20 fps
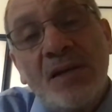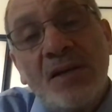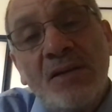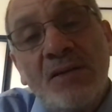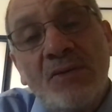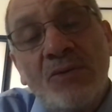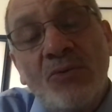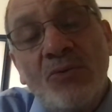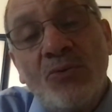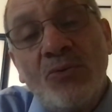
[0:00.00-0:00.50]

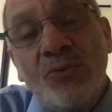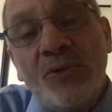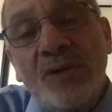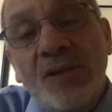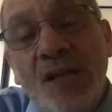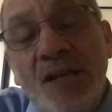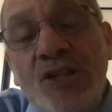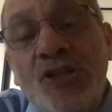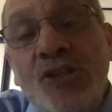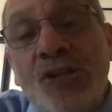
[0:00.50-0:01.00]
and
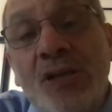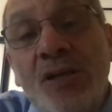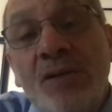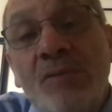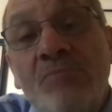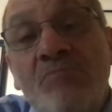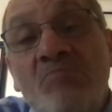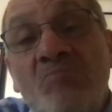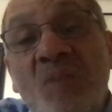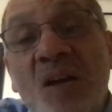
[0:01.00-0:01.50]

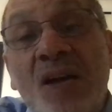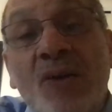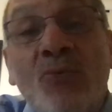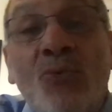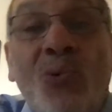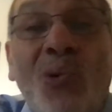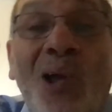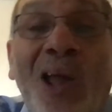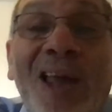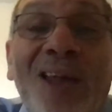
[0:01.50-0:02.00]
religion
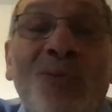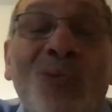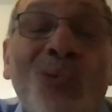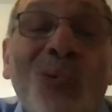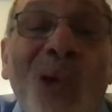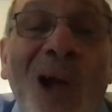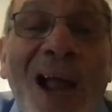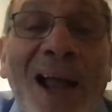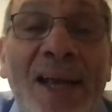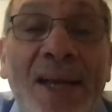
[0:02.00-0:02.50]
and
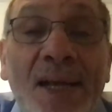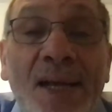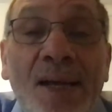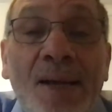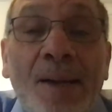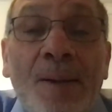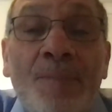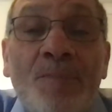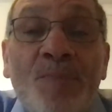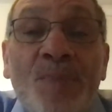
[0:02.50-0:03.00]

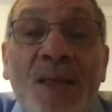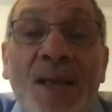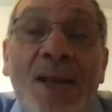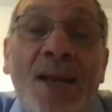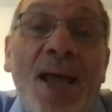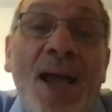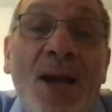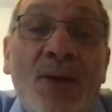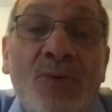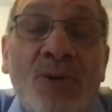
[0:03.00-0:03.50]
writing
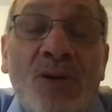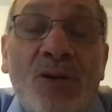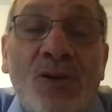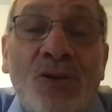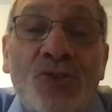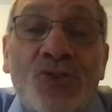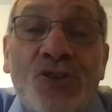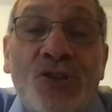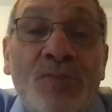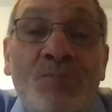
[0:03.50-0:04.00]
and
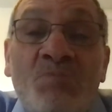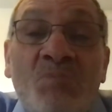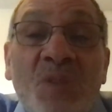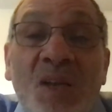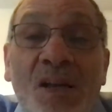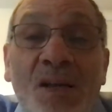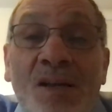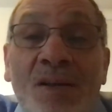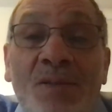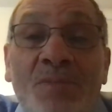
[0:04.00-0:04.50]
agriculture
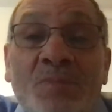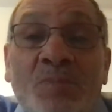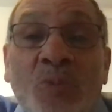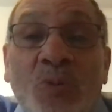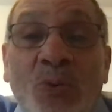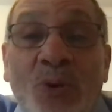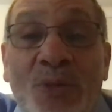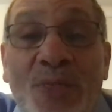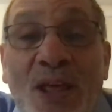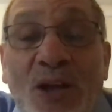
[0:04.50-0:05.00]

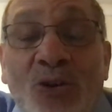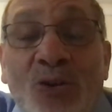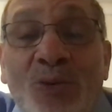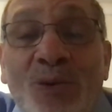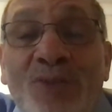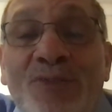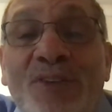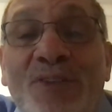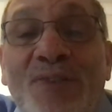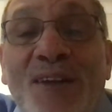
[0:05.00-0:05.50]
without a
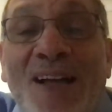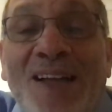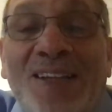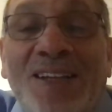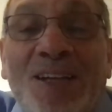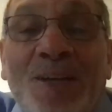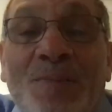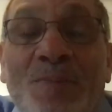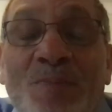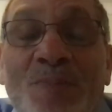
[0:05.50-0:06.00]
river
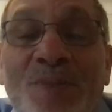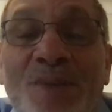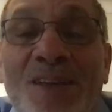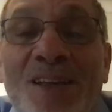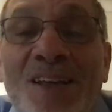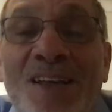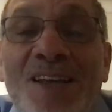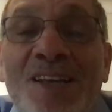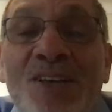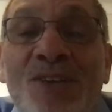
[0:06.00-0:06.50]
valley.
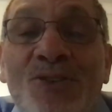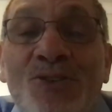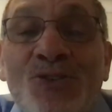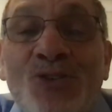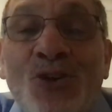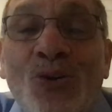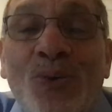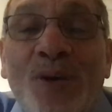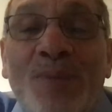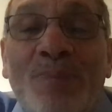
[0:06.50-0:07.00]

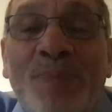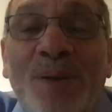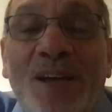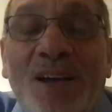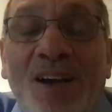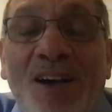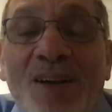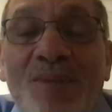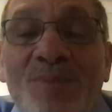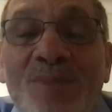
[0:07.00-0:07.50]
So it
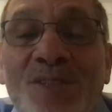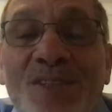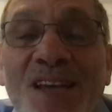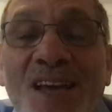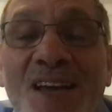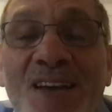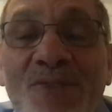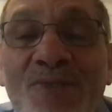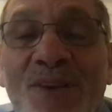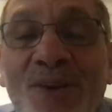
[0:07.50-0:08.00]
becomes
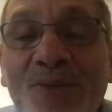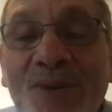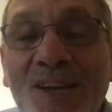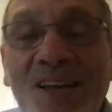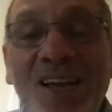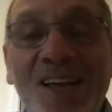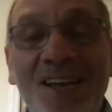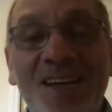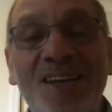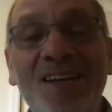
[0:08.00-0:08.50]
a
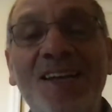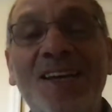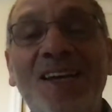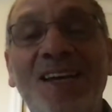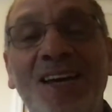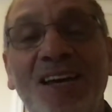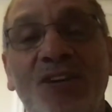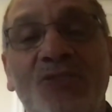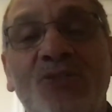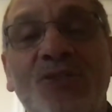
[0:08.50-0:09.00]
very
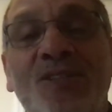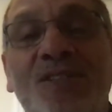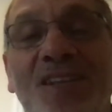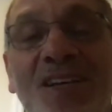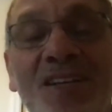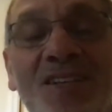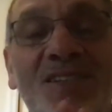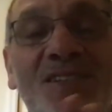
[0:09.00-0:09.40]
interesting